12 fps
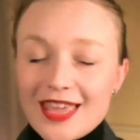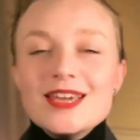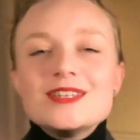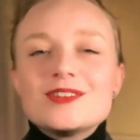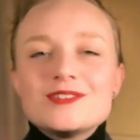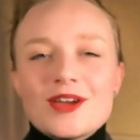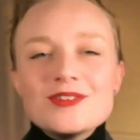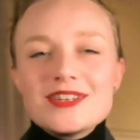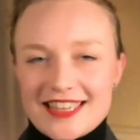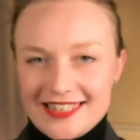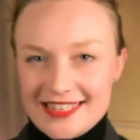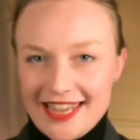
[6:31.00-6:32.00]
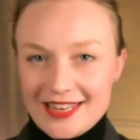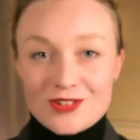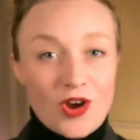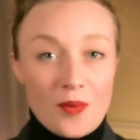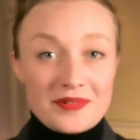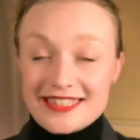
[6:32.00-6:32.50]
So don't hesitate to
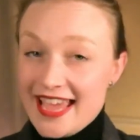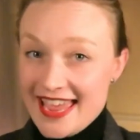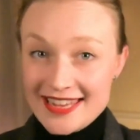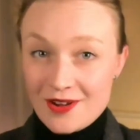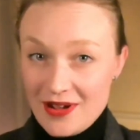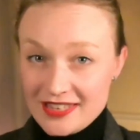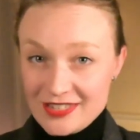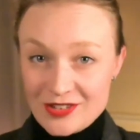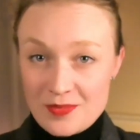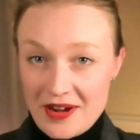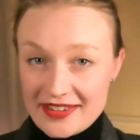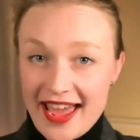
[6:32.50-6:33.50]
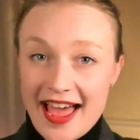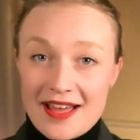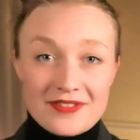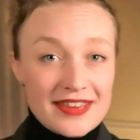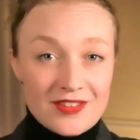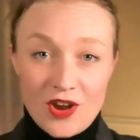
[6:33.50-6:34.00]
comment any question you might have
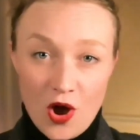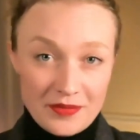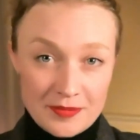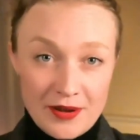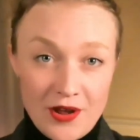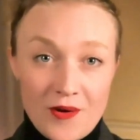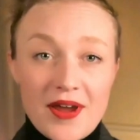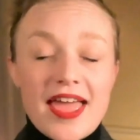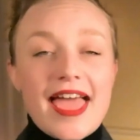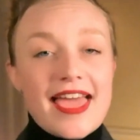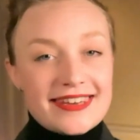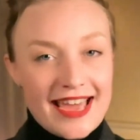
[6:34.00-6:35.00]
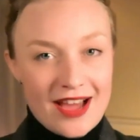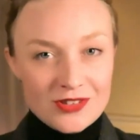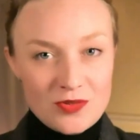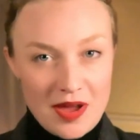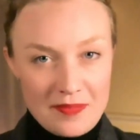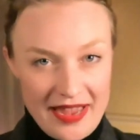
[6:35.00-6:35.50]
in the comments below, and I'll do
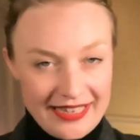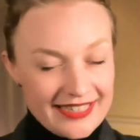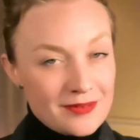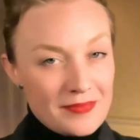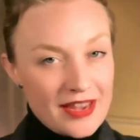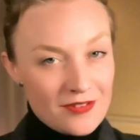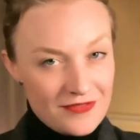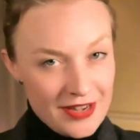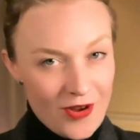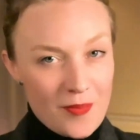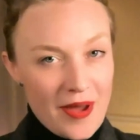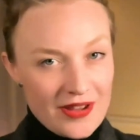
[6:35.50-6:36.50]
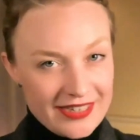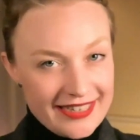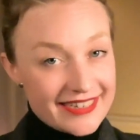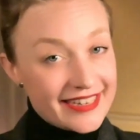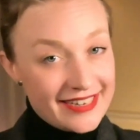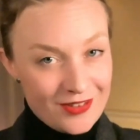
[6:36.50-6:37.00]
my best to make a video about
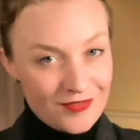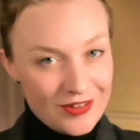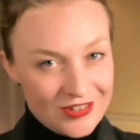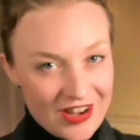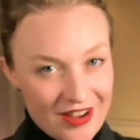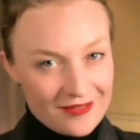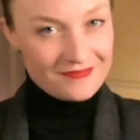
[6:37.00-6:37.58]
it in the future.